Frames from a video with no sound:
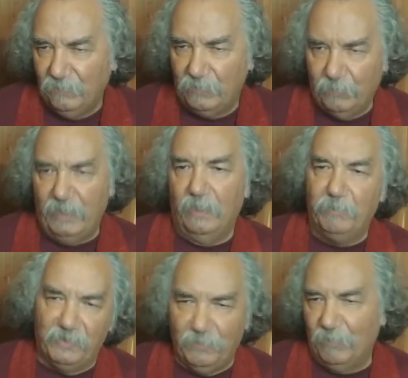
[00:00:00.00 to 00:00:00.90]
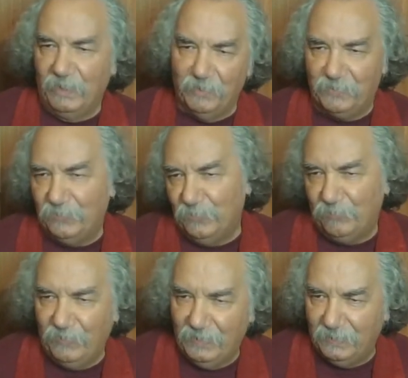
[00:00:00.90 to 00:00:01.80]
which may not be somebody else's good
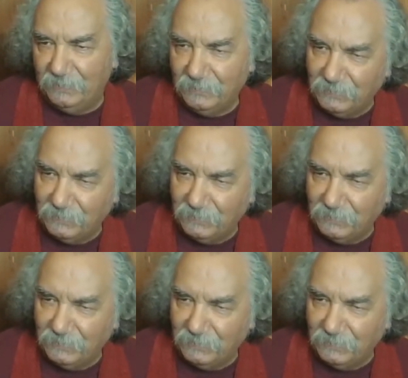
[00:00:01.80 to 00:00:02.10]
feeling.